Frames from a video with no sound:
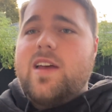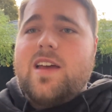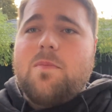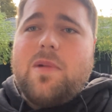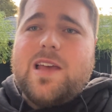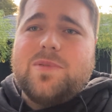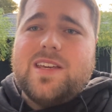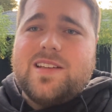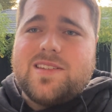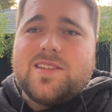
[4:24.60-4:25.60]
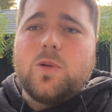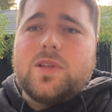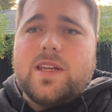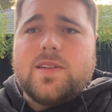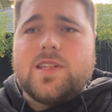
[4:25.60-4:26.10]
maybe he's still
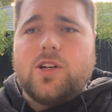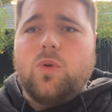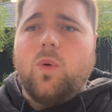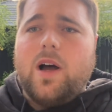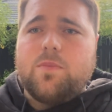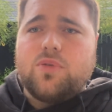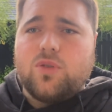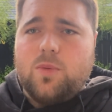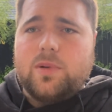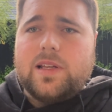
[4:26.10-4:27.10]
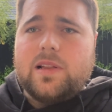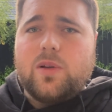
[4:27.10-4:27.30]
yet to quite properly